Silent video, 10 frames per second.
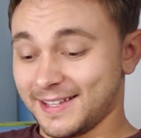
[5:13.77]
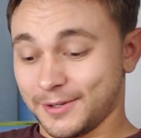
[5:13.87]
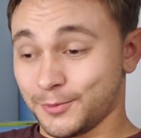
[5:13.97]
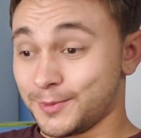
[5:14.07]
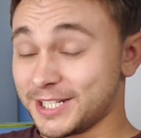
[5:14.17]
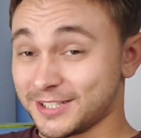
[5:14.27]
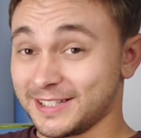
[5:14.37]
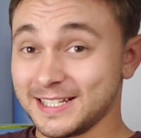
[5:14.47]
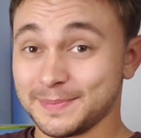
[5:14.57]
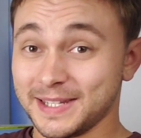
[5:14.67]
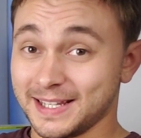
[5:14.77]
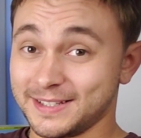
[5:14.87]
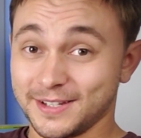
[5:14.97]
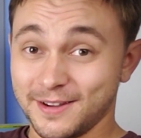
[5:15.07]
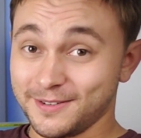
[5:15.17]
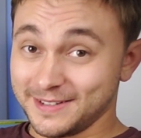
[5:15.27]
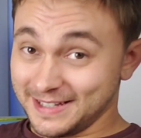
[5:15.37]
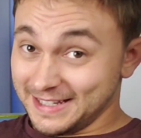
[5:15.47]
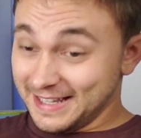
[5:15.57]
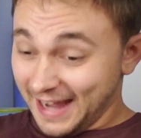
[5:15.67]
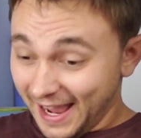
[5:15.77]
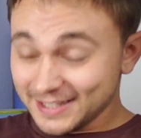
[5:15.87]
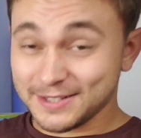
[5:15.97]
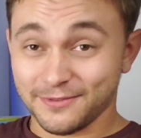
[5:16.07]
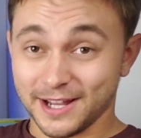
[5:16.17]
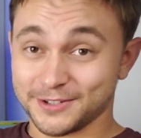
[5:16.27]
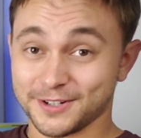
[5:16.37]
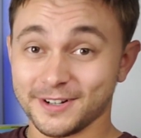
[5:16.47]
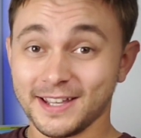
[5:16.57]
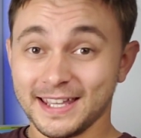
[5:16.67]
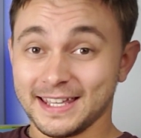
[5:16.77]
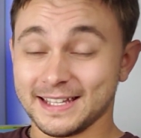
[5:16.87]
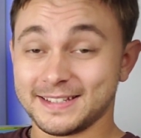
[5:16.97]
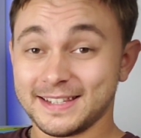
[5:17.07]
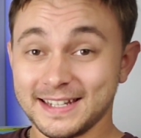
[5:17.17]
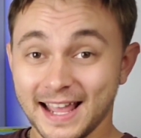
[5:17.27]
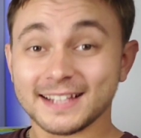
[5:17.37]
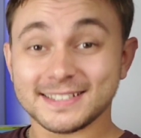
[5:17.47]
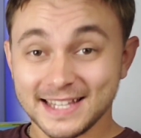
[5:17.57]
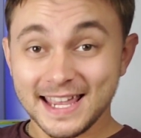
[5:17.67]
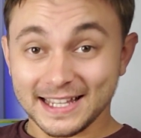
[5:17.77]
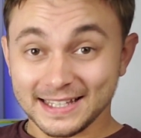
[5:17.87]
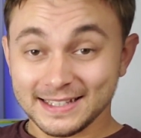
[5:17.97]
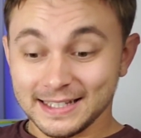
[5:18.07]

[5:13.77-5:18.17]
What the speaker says: Which leads me into your next venture, into the next thing.